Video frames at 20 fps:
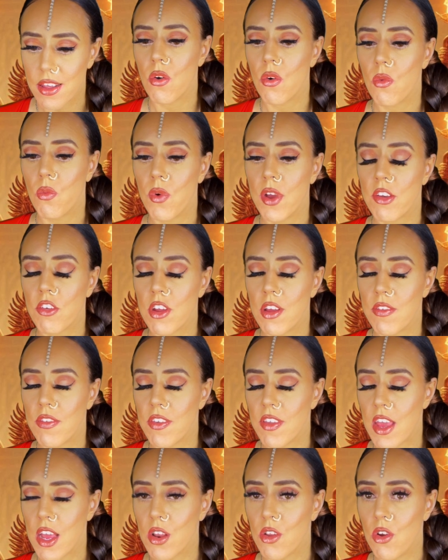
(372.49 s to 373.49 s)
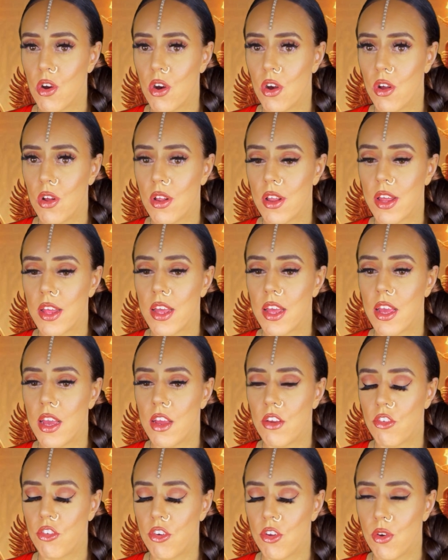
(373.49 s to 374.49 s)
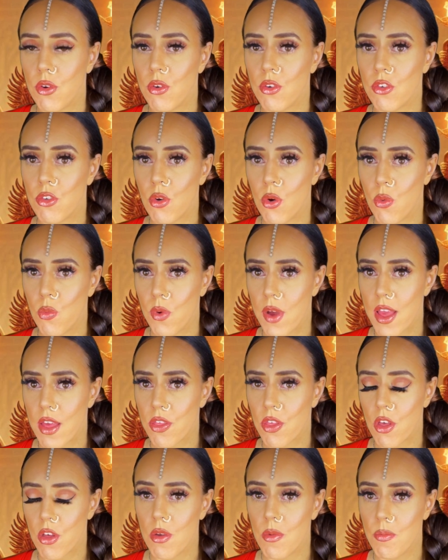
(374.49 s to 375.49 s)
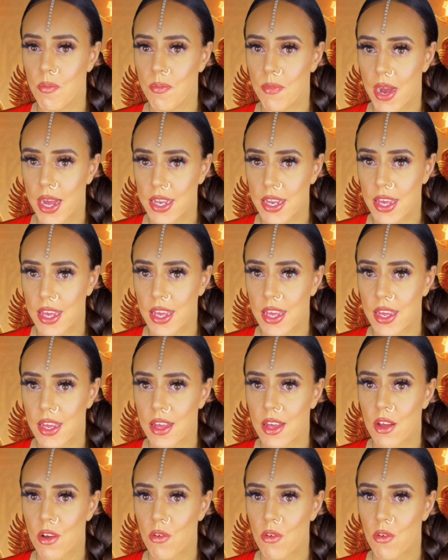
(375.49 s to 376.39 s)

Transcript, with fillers: which can signal issues with money,